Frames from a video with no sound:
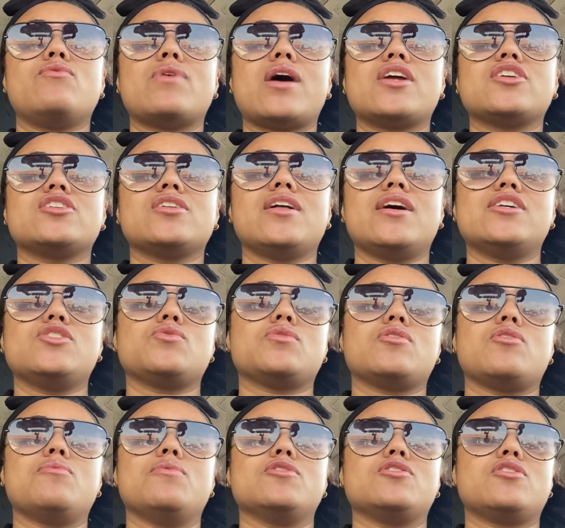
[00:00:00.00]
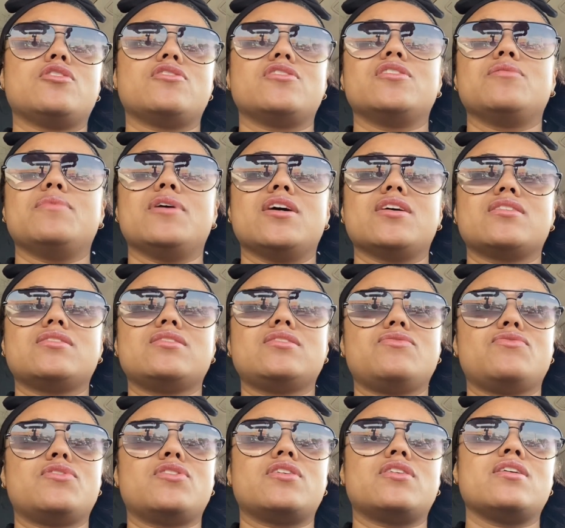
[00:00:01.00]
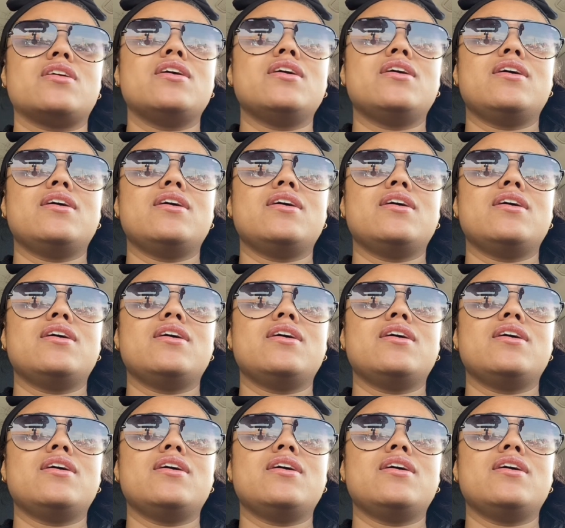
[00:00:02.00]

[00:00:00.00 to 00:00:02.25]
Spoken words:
rationalize with almost $30 for